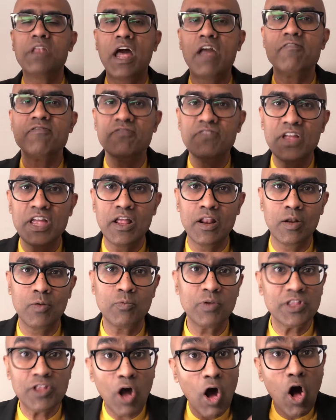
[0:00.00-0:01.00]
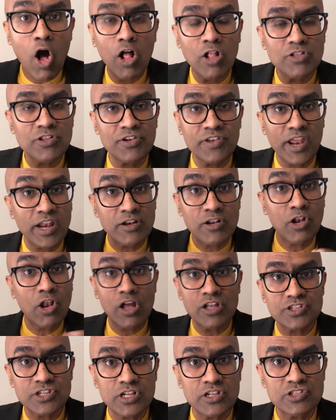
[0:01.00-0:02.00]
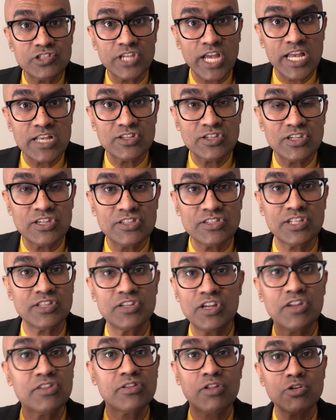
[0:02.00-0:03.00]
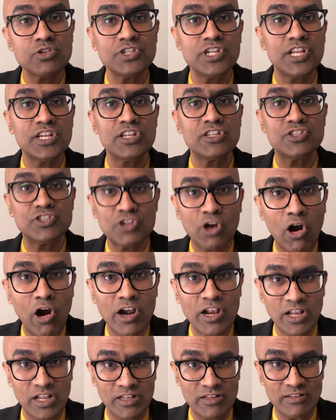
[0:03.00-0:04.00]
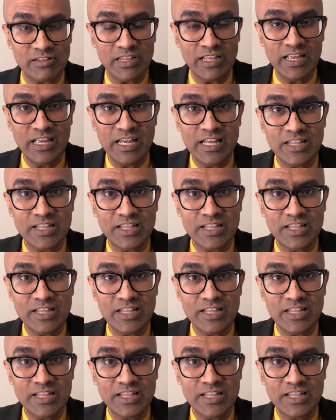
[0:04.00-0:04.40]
I feel with all the technological changes and the associated jargon